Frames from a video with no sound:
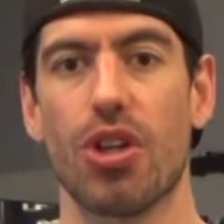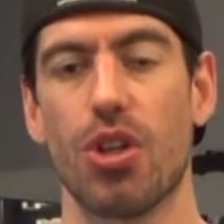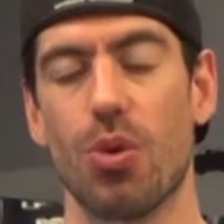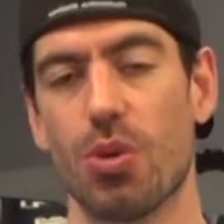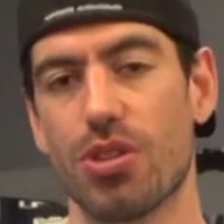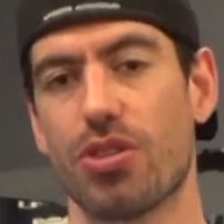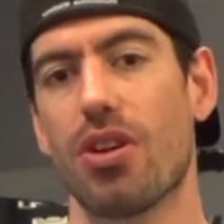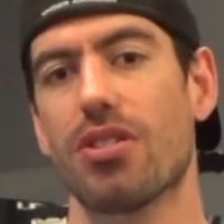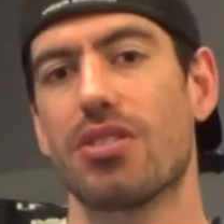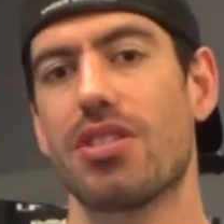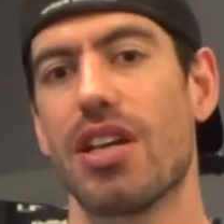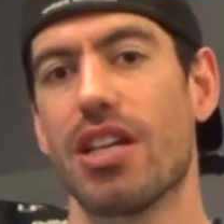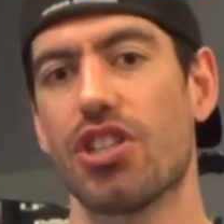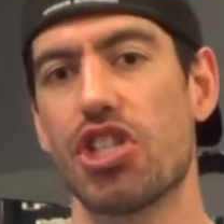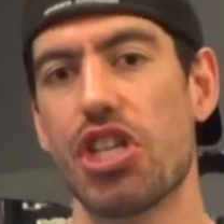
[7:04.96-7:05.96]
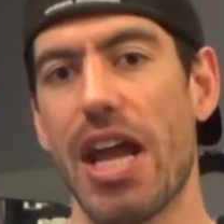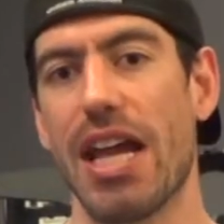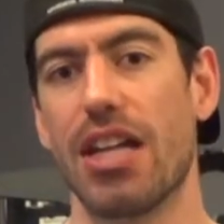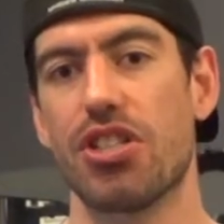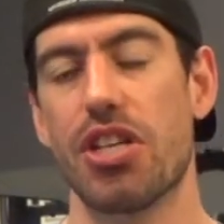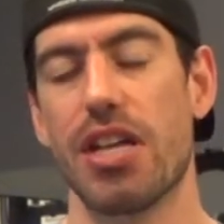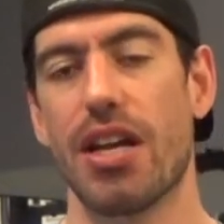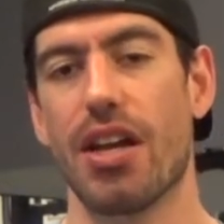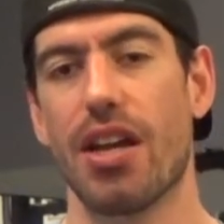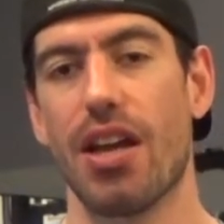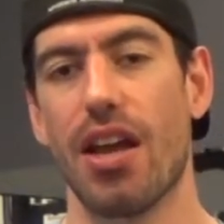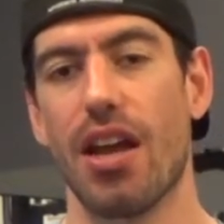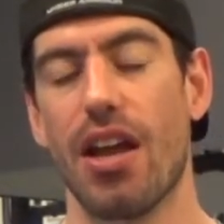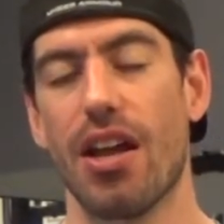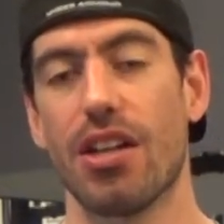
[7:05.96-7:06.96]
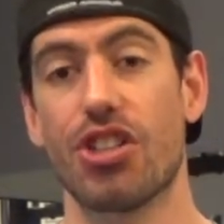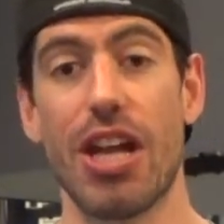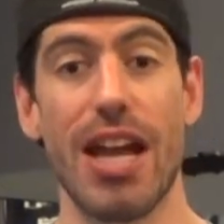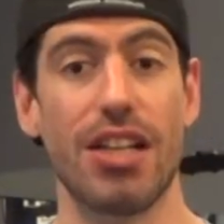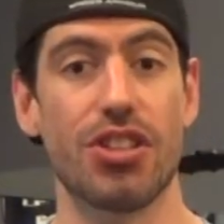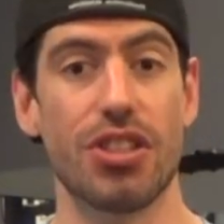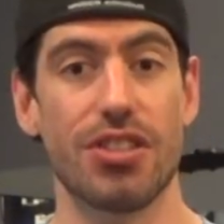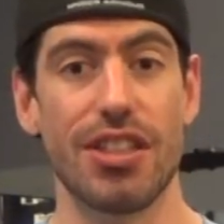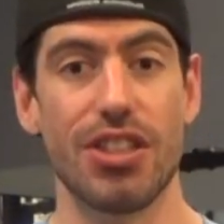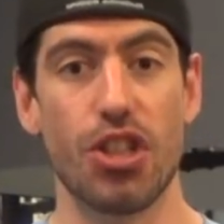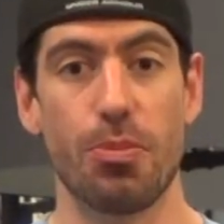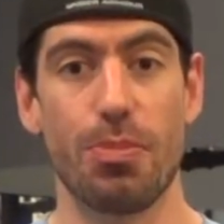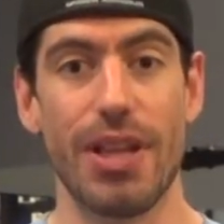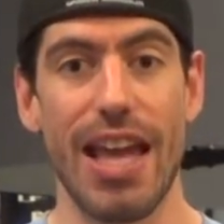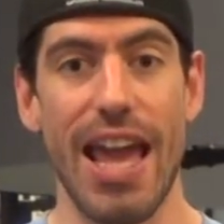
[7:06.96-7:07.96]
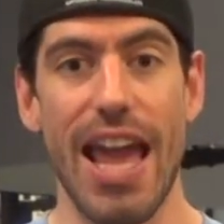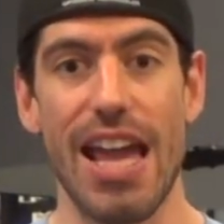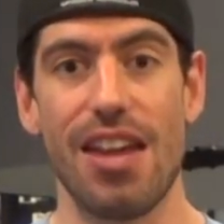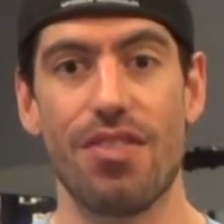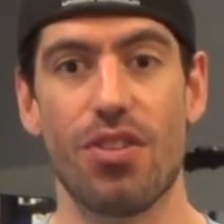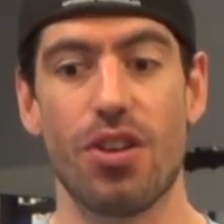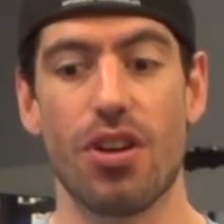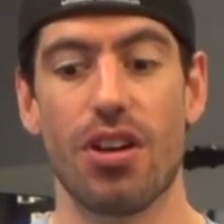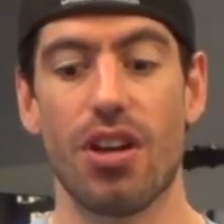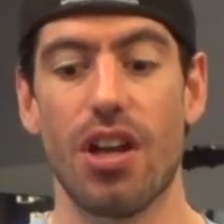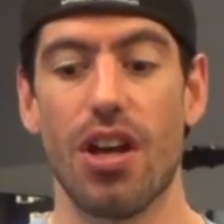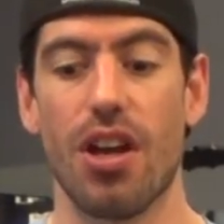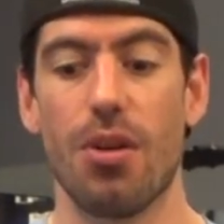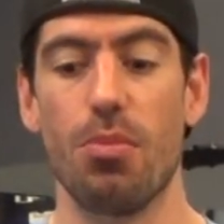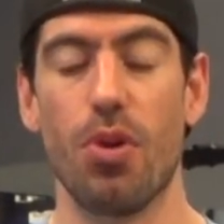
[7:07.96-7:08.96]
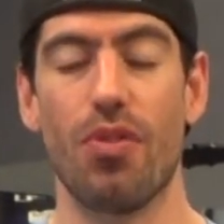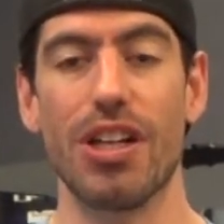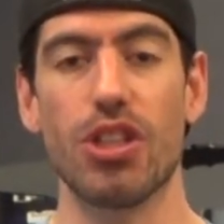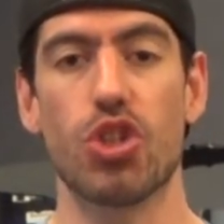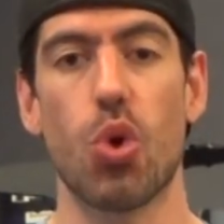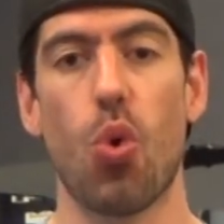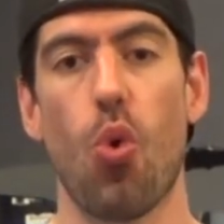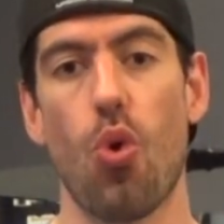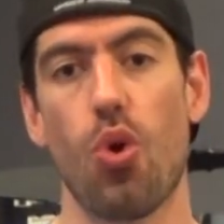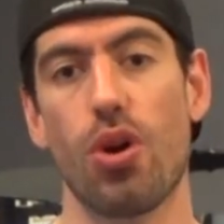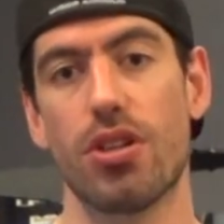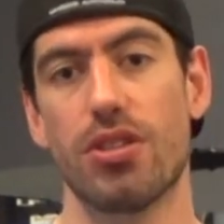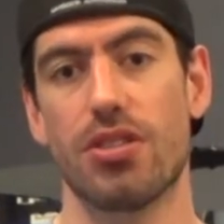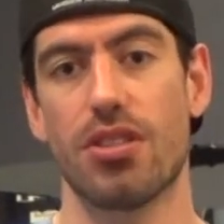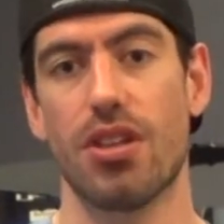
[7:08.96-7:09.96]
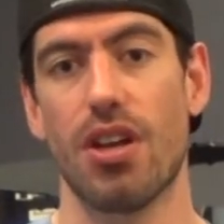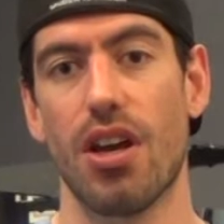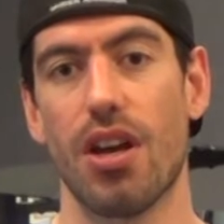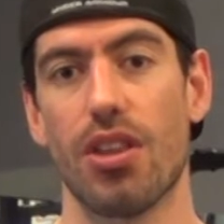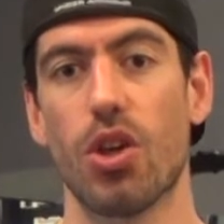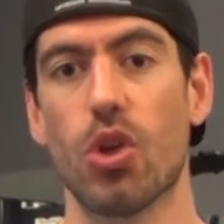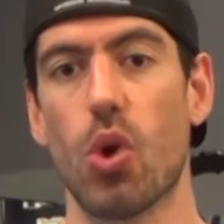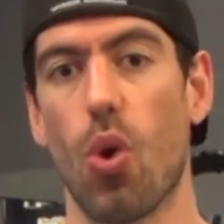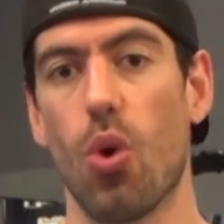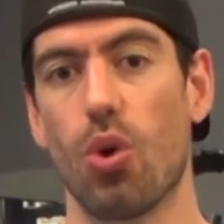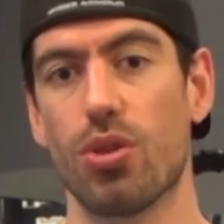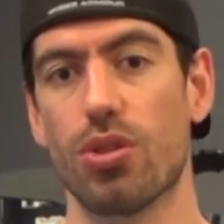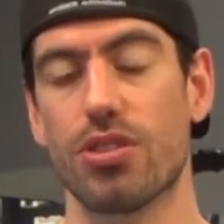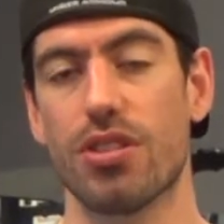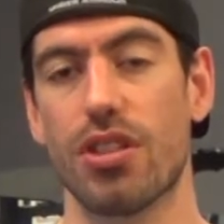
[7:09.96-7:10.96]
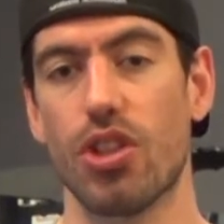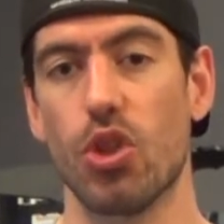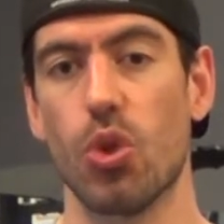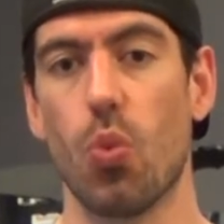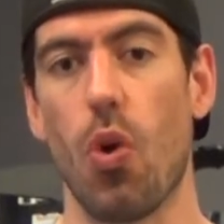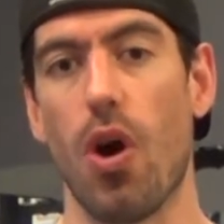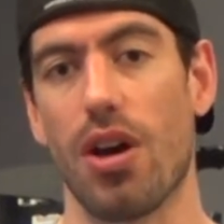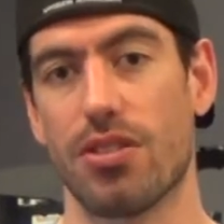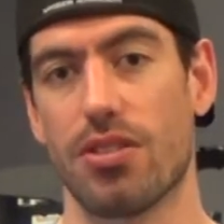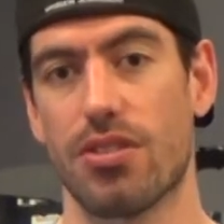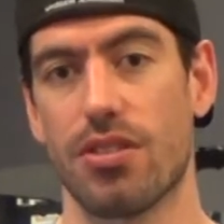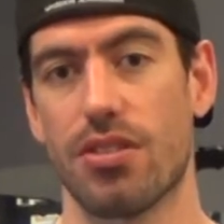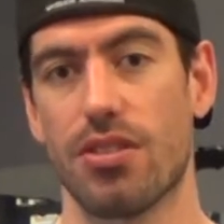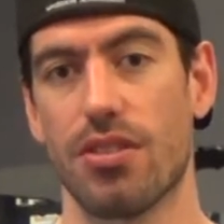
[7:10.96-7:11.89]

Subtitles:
you will start seeing changes in your behavior, moving towards the goals you want.